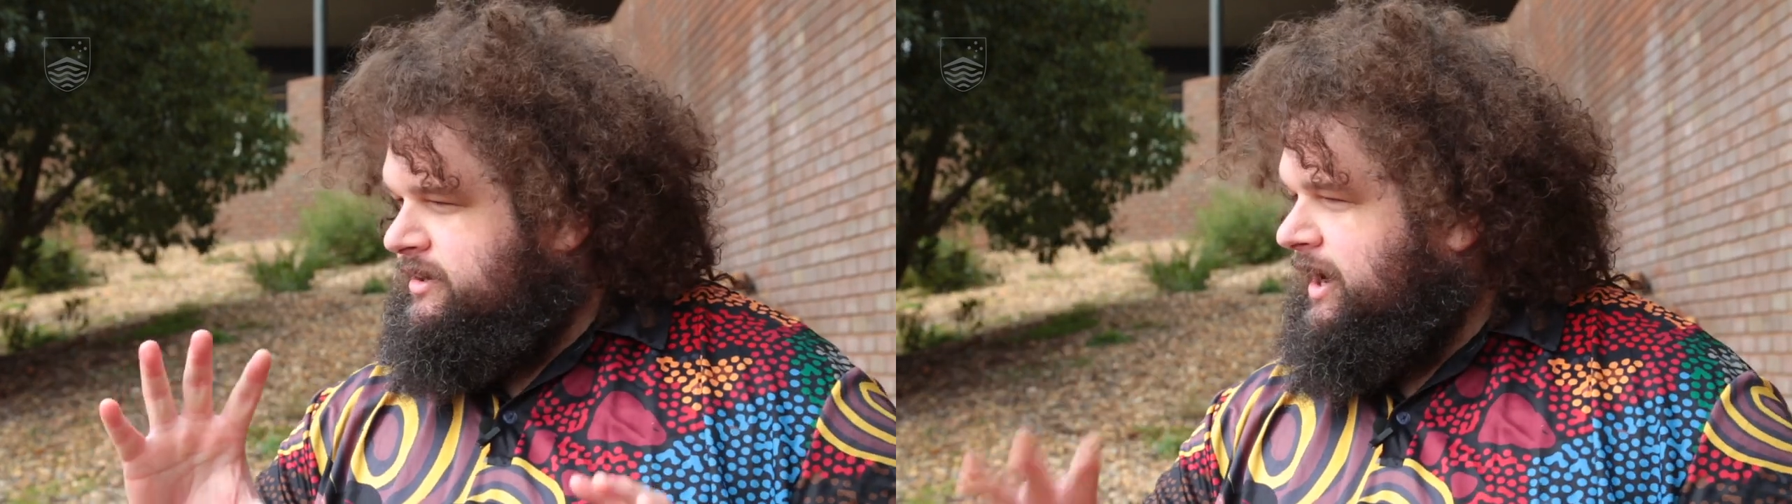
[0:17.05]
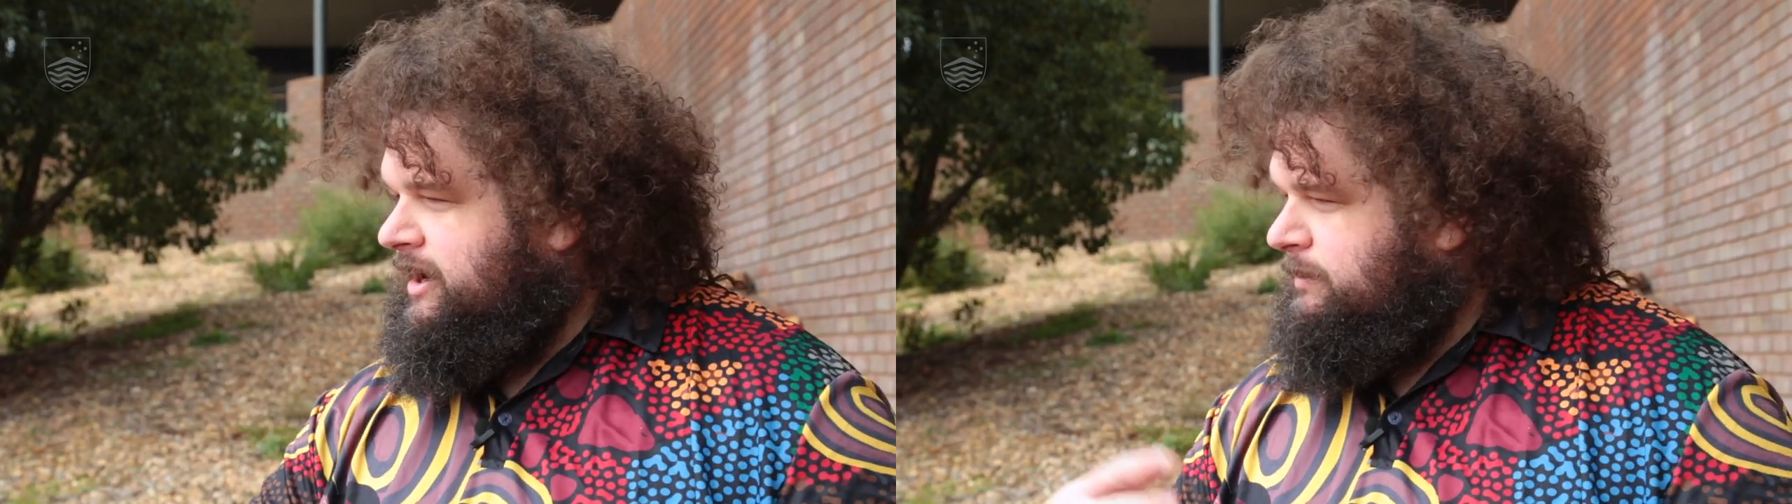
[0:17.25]

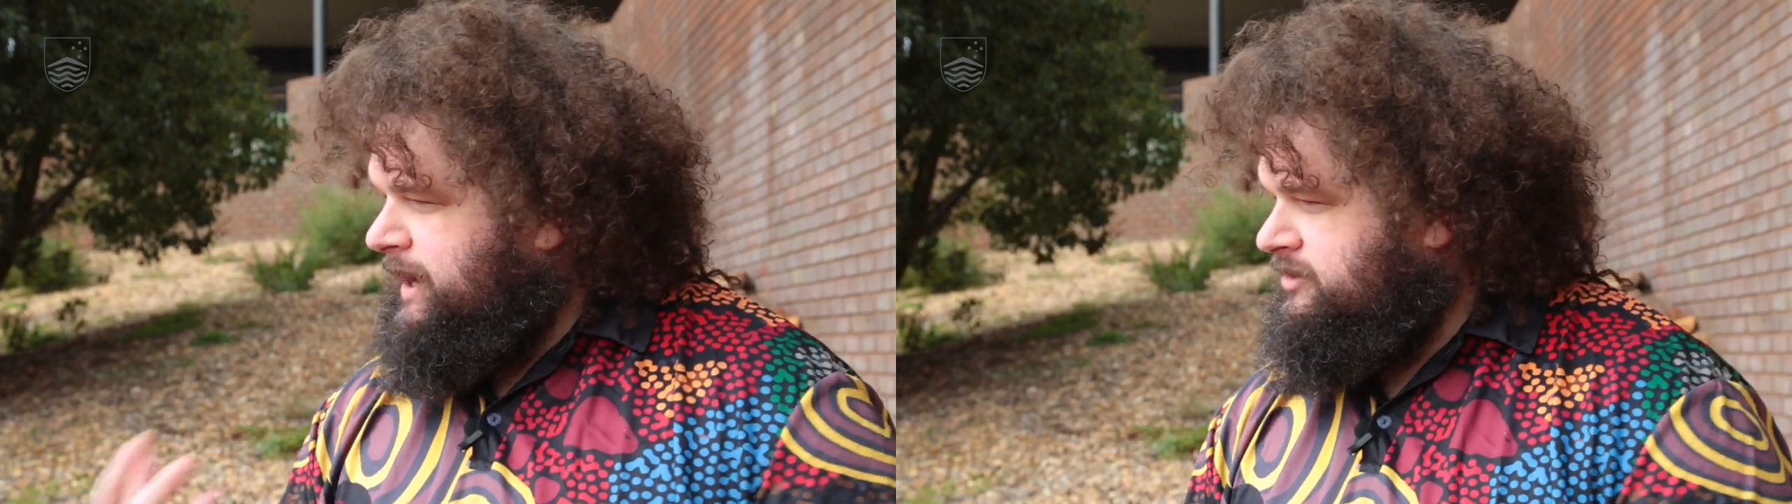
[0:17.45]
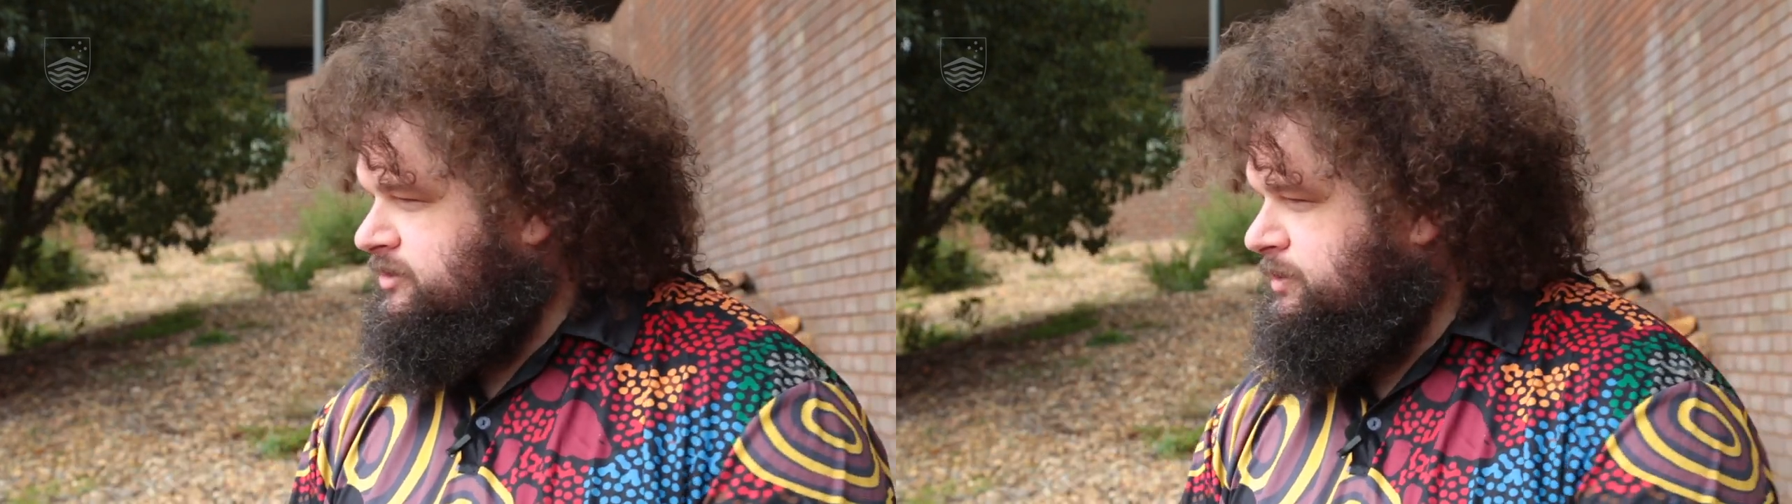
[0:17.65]
dark
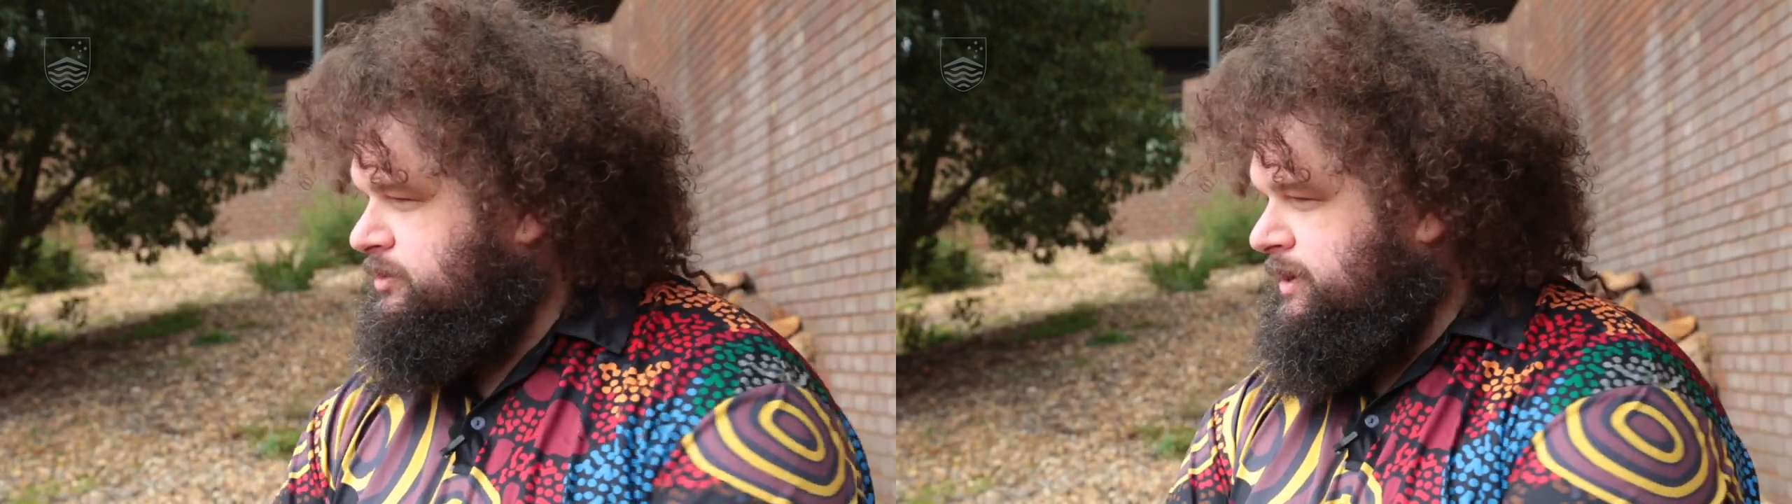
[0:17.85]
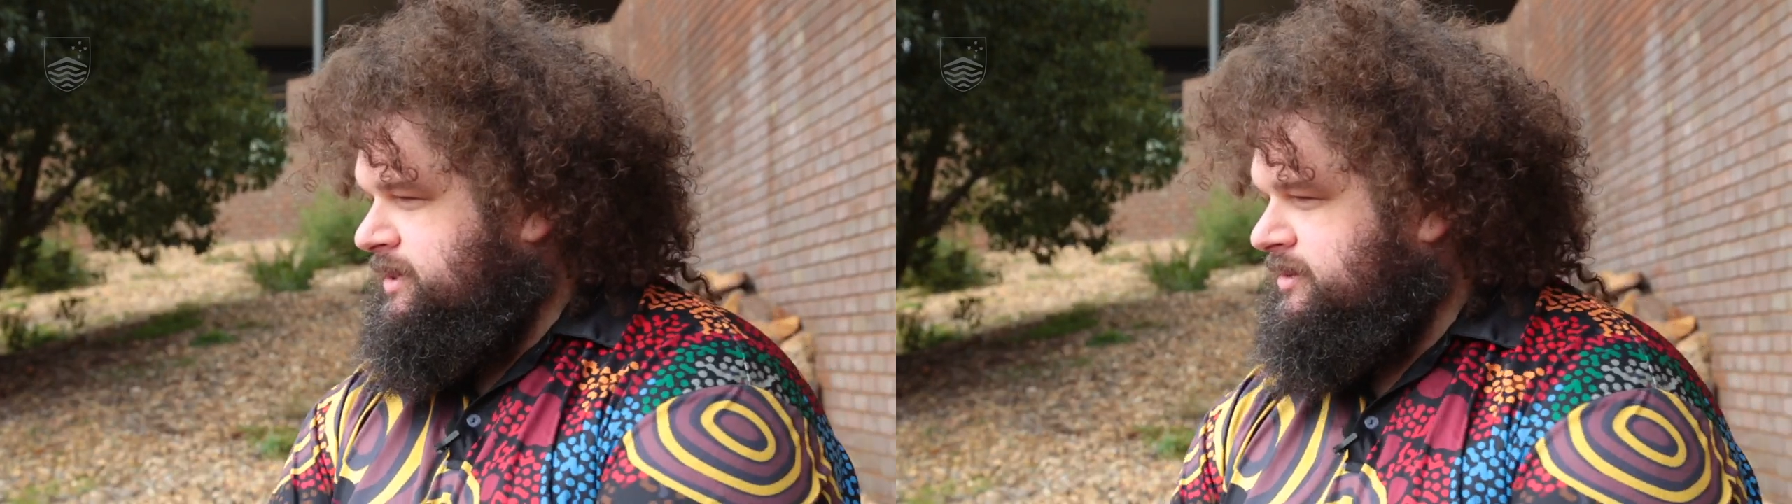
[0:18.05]
patches
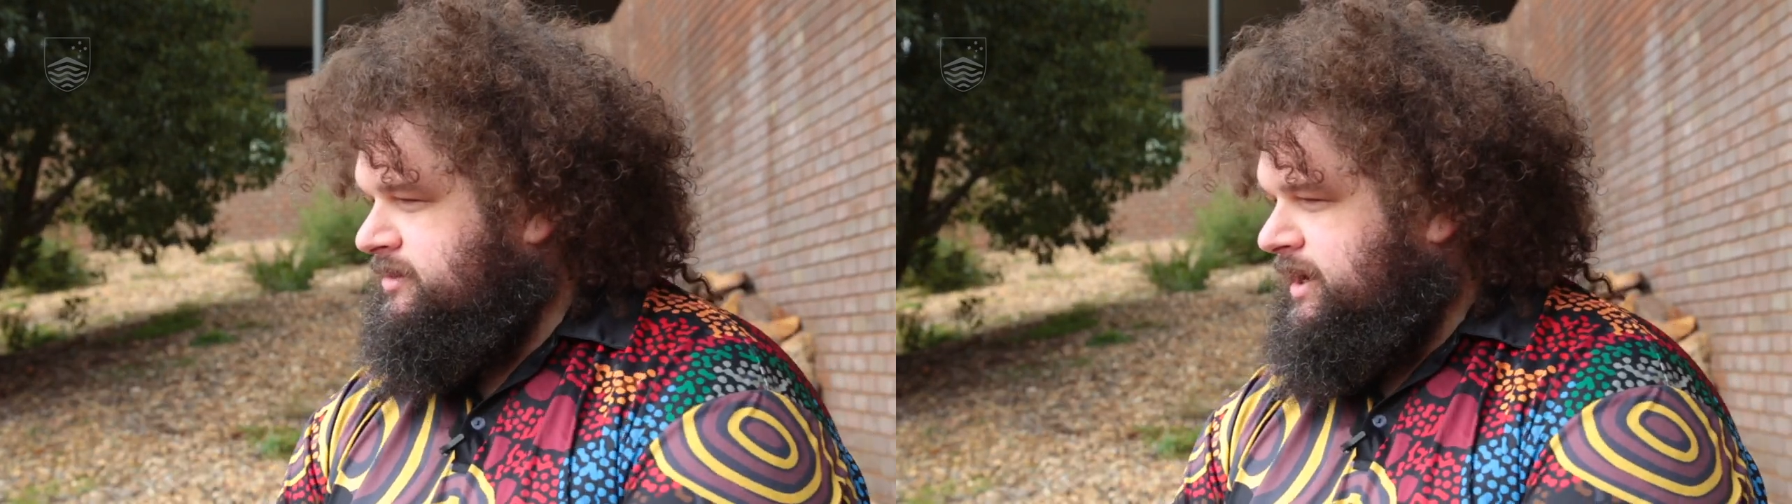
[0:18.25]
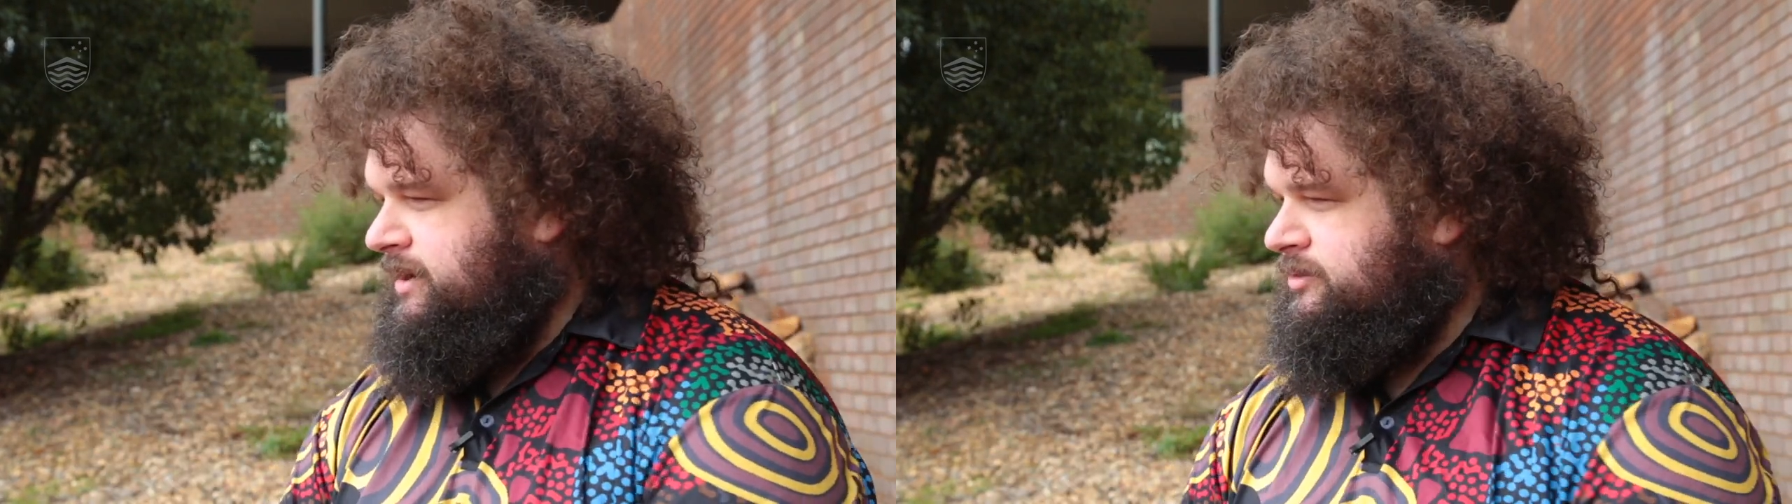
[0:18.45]
between the
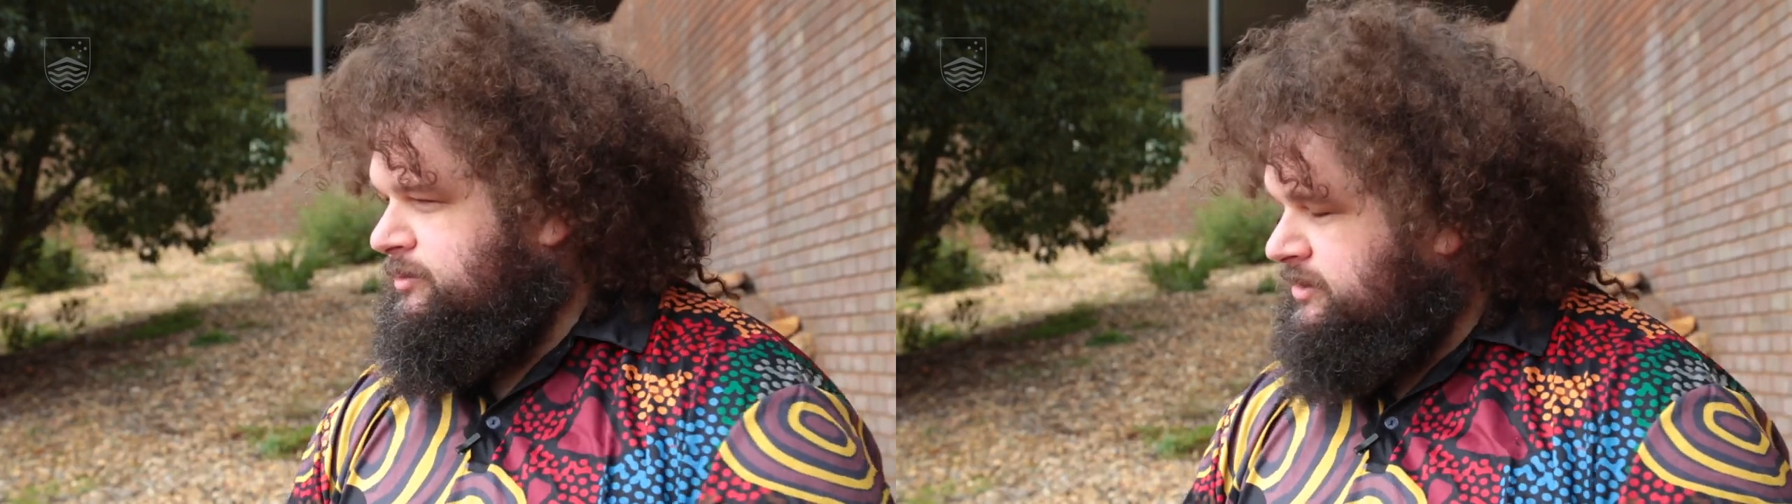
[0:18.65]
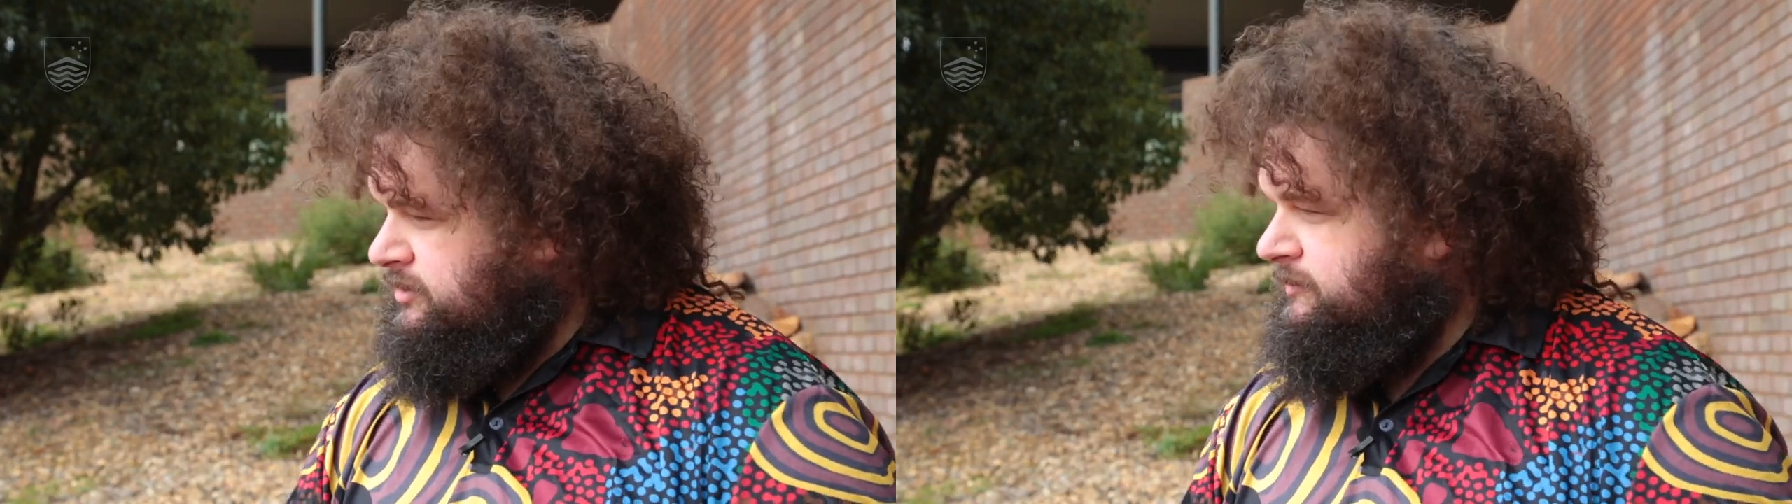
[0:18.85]
stars
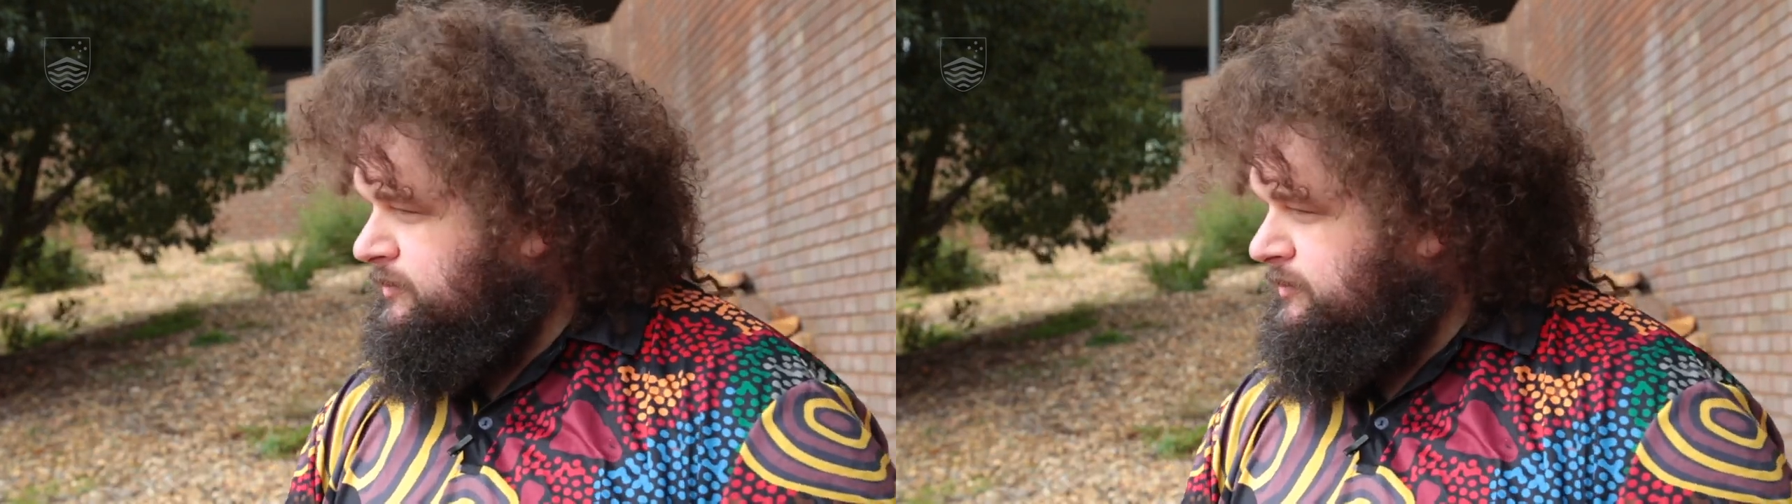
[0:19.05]
to actually